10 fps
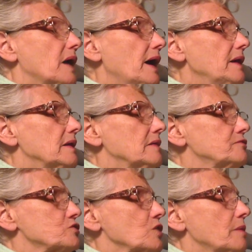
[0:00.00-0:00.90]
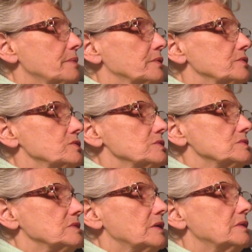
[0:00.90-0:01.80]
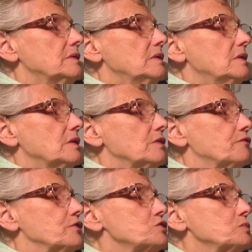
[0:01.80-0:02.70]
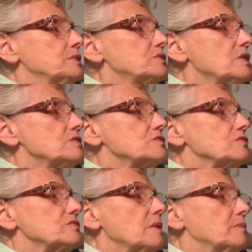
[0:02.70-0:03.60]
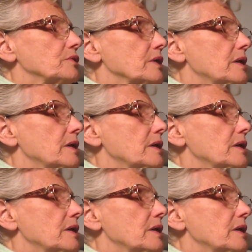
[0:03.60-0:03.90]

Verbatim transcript: I love strawberries, she said. The first one tastes of summer